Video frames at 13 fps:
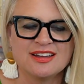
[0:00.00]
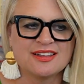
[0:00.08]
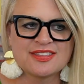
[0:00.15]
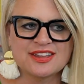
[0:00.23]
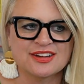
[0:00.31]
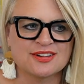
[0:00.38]

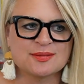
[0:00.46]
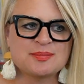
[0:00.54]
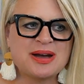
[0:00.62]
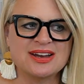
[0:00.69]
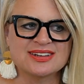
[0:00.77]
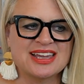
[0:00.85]

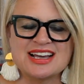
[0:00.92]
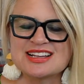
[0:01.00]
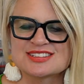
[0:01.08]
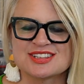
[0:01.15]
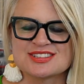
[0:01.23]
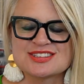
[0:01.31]

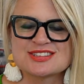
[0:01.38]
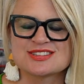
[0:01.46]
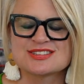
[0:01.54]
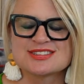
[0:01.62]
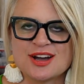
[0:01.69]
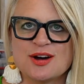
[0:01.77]
podcast. It's
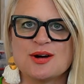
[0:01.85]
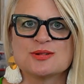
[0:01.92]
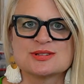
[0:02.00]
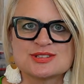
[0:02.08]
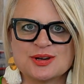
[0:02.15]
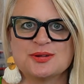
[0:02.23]

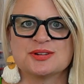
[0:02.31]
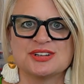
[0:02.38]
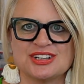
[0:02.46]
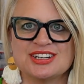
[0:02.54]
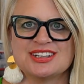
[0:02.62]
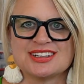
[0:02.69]
so, so
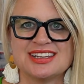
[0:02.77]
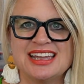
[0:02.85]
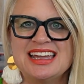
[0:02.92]
good.